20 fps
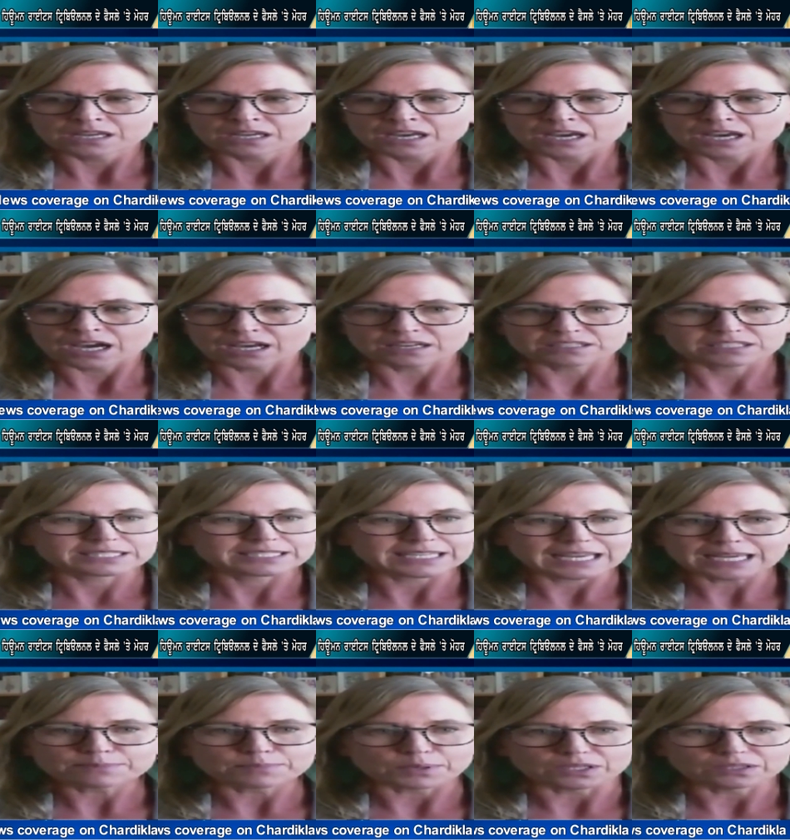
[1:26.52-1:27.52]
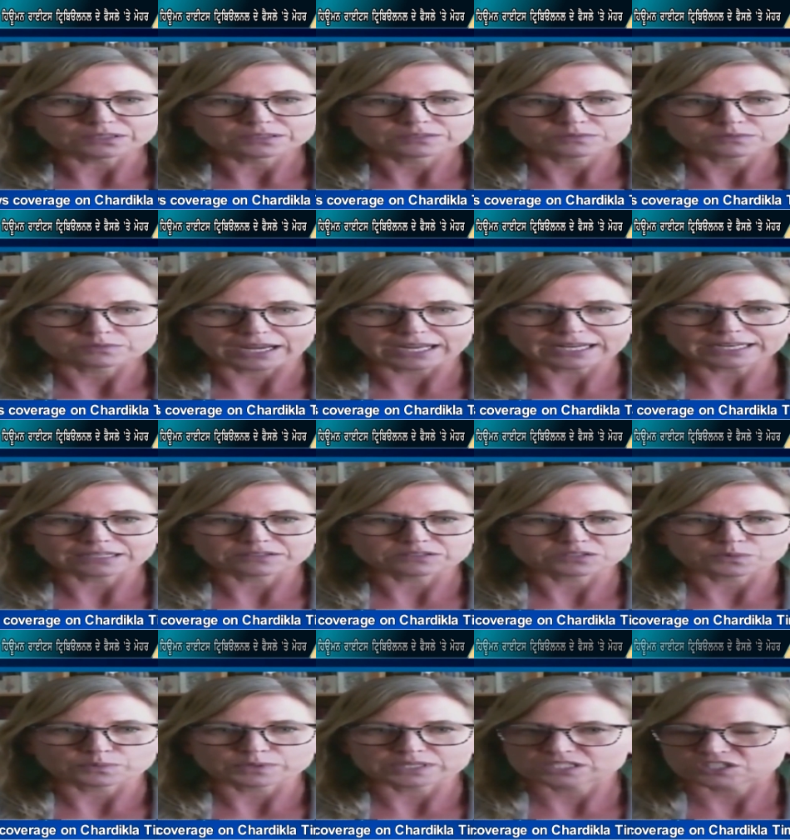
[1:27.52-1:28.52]
uh, stable, right? It,
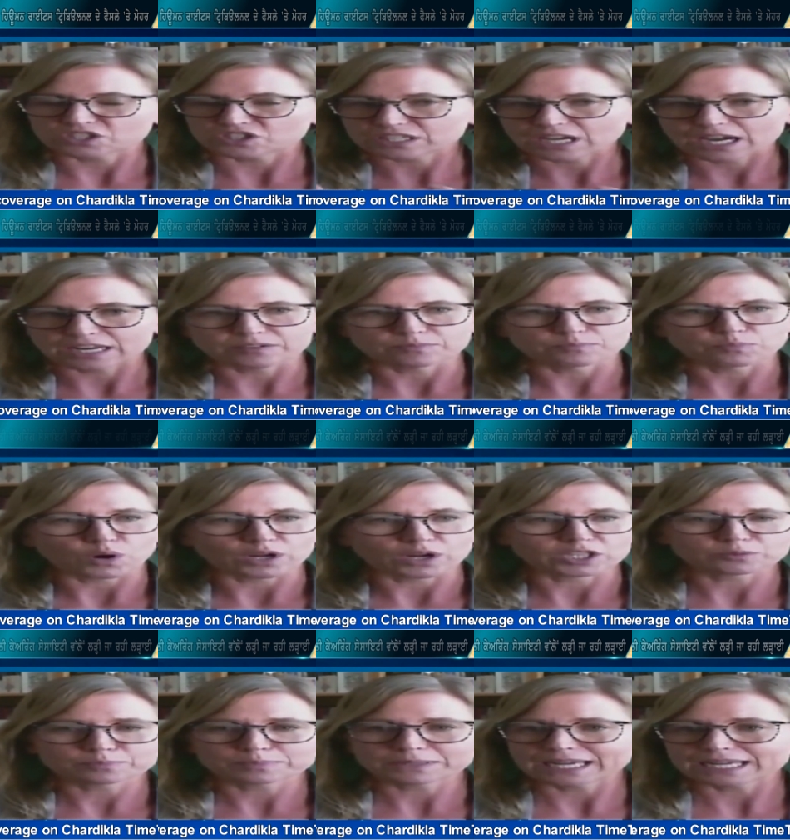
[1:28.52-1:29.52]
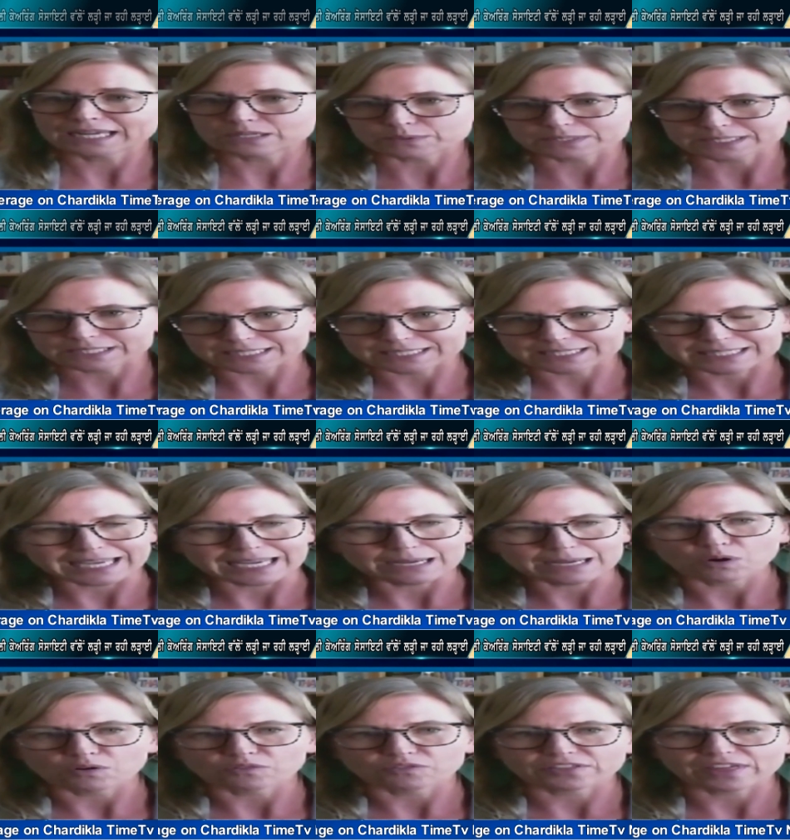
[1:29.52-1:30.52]
it was just mm-hmm. kind of boilerplate. It was the same
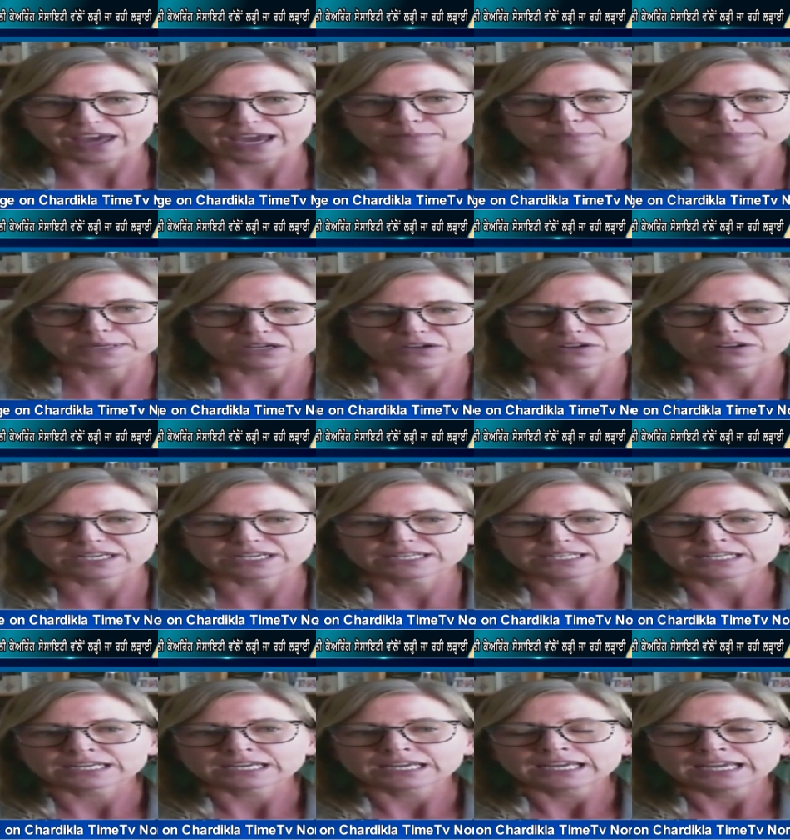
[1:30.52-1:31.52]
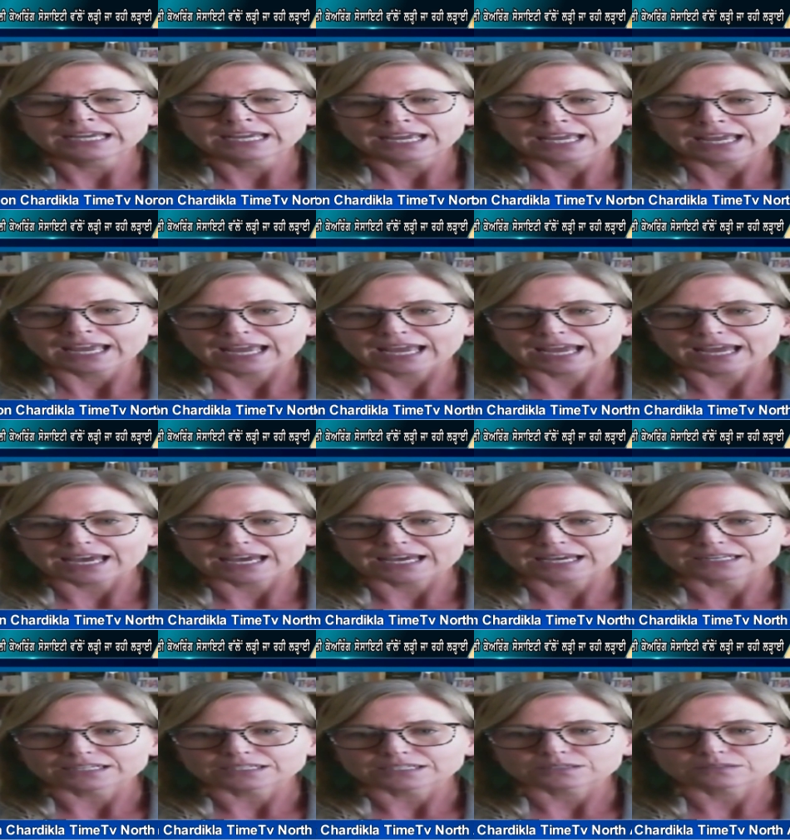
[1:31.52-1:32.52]
over that period.
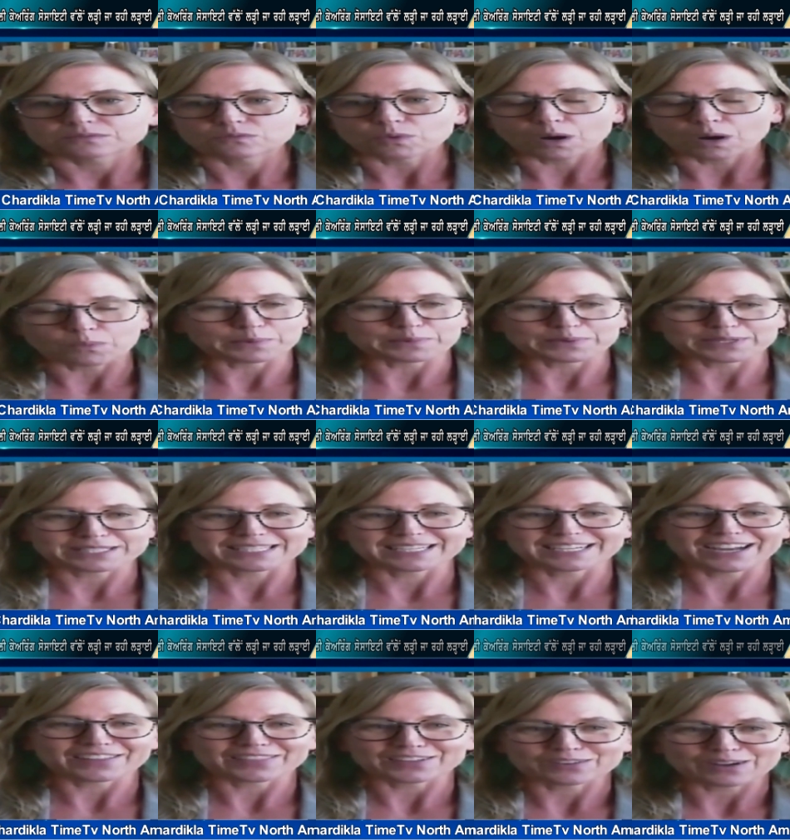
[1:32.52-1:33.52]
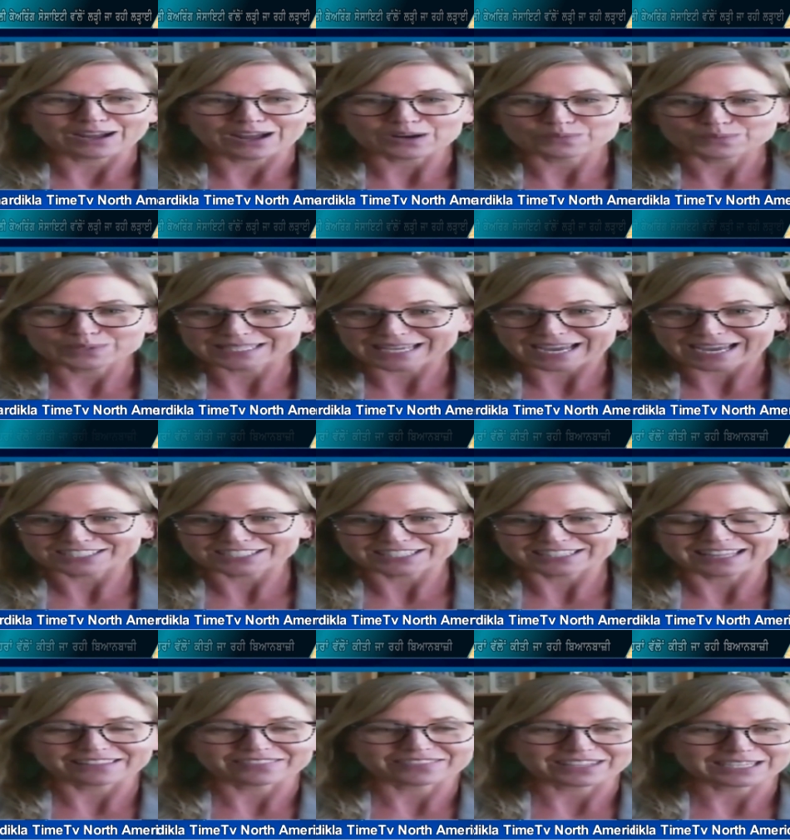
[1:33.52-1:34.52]
And what we were seeing on the ground was actually
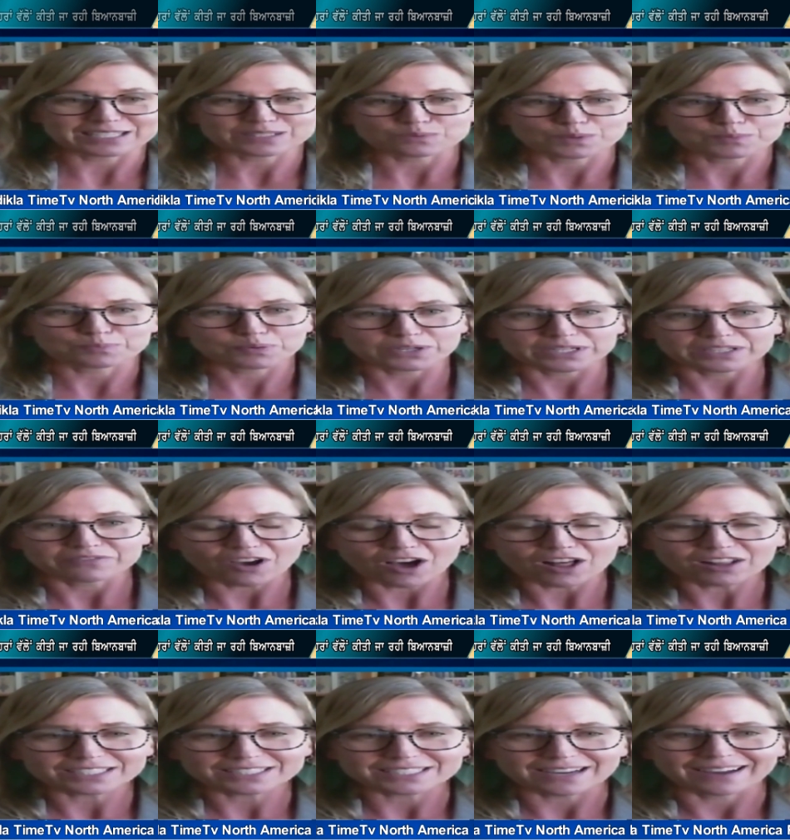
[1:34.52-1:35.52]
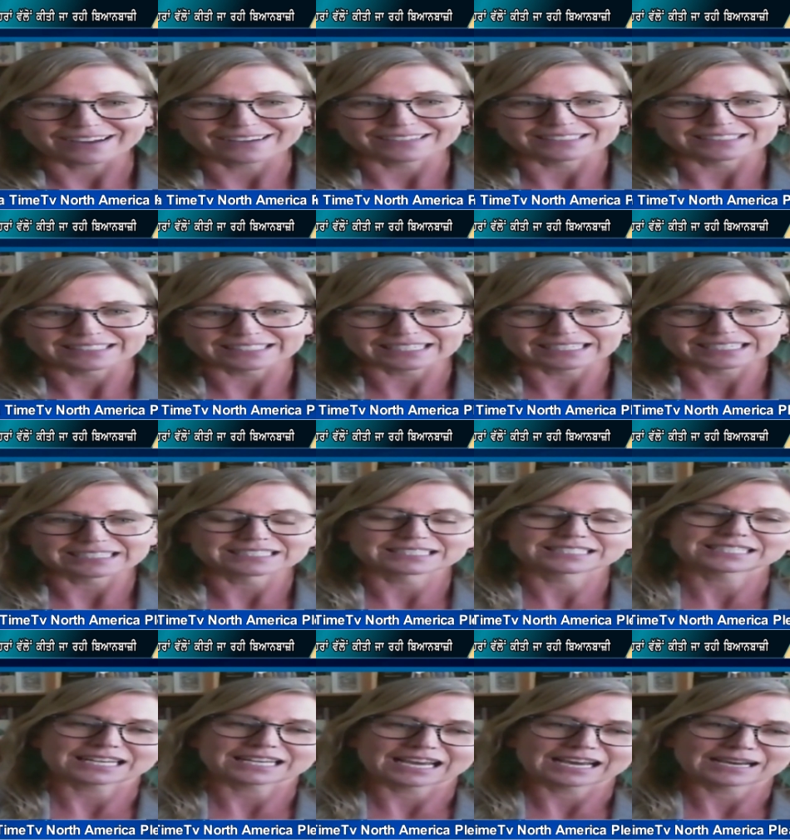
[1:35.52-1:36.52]
that things were pretty volatile and
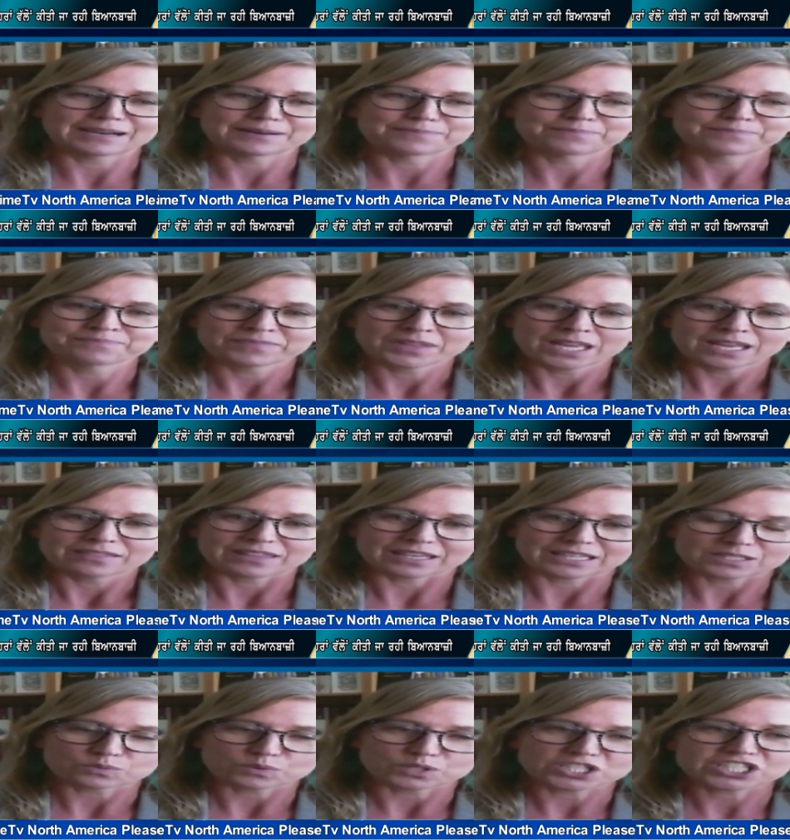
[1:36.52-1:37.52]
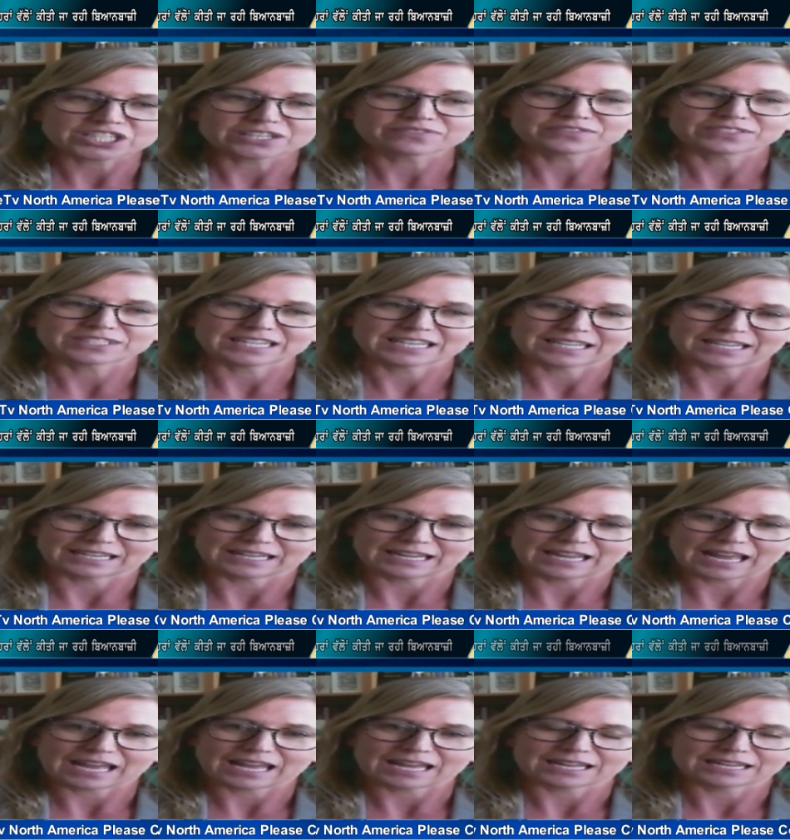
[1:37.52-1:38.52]
um, things were shifting,
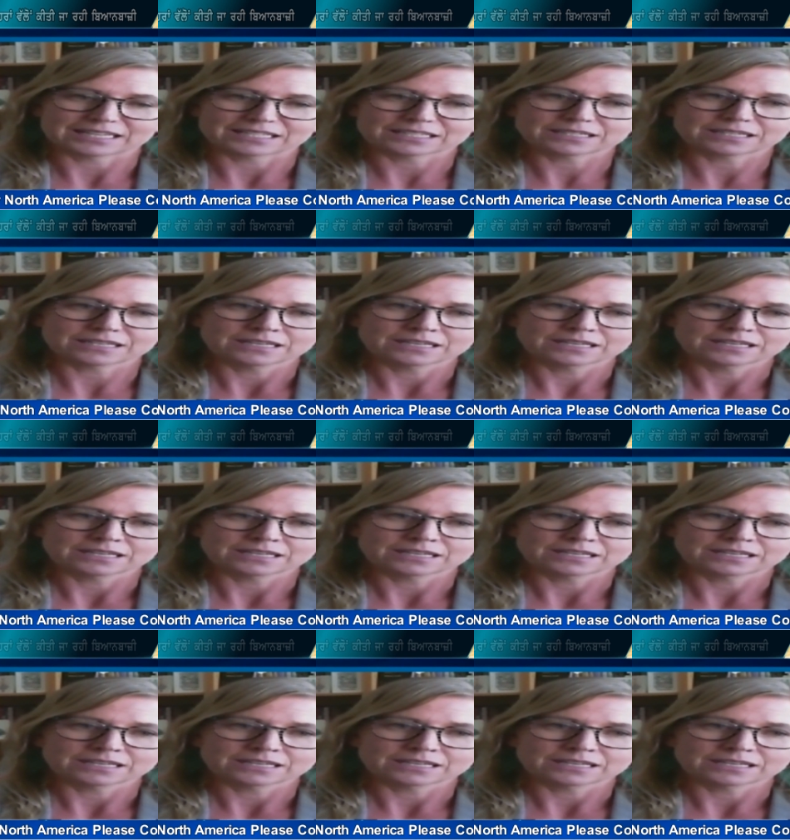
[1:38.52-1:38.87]
and